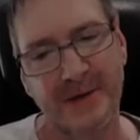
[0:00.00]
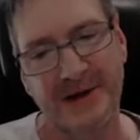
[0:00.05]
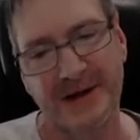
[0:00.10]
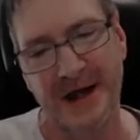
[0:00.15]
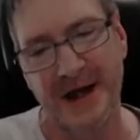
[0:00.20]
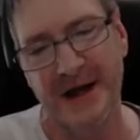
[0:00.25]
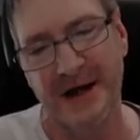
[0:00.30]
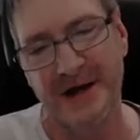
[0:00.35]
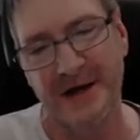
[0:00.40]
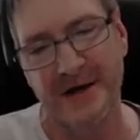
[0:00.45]

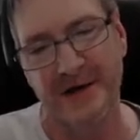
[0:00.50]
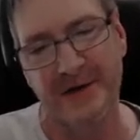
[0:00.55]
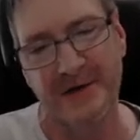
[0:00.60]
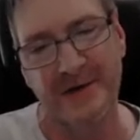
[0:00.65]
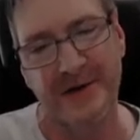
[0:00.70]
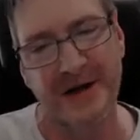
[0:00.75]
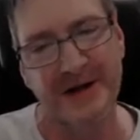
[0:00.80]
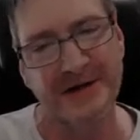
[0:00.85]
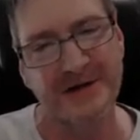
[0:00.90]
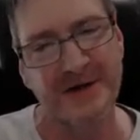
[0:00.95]

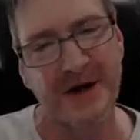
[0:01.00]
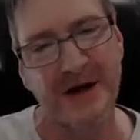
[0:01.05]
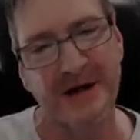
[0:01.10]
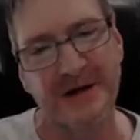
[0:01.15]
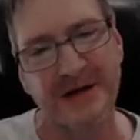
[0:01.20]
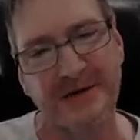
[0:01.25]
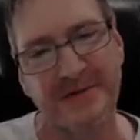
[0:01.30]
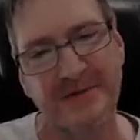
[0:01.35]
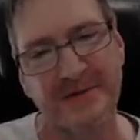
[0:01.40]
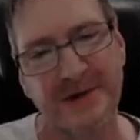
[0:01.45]
Potato,
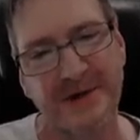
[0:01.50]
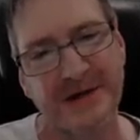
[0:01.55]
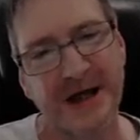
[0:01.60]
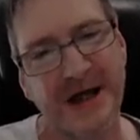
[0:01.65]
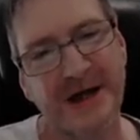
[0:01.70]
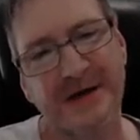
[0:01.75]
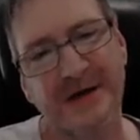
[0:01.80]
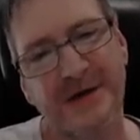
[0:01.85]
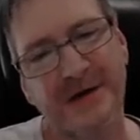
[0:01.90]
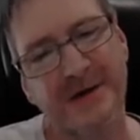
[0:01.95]
Australian
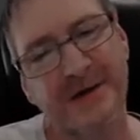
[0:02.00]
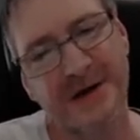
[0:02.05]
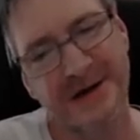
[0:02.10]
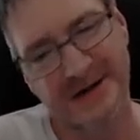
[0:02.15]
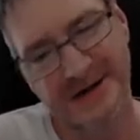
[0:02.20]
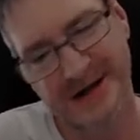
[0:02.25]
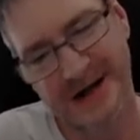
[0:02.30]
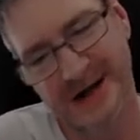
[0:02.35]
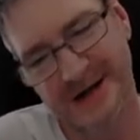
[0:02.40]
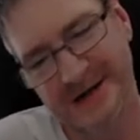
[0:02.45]
potato
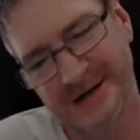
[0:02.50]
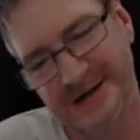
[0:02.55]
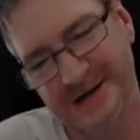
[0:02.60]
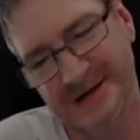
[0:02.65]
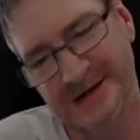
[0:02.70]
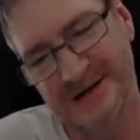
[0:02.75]
internet.